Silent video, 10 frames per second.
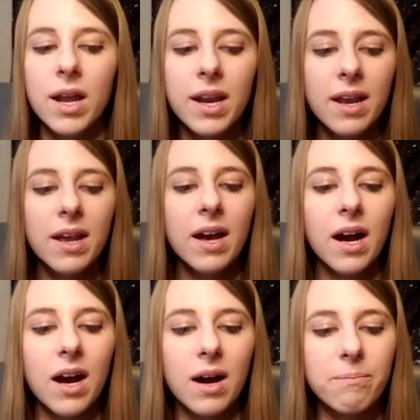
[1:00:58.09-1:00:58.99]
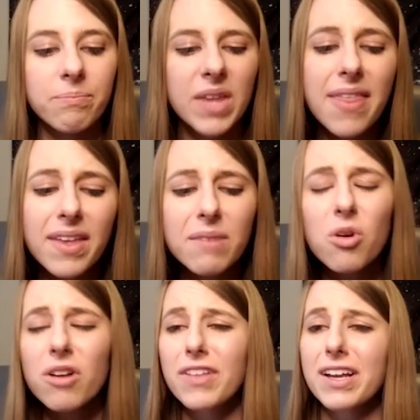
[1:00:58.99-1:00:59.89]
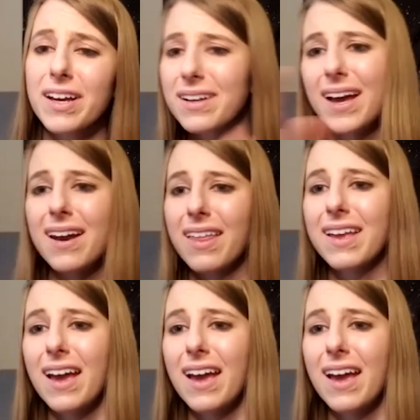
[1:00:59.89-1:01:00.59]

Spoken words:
Yeah. And then more of like a kind of like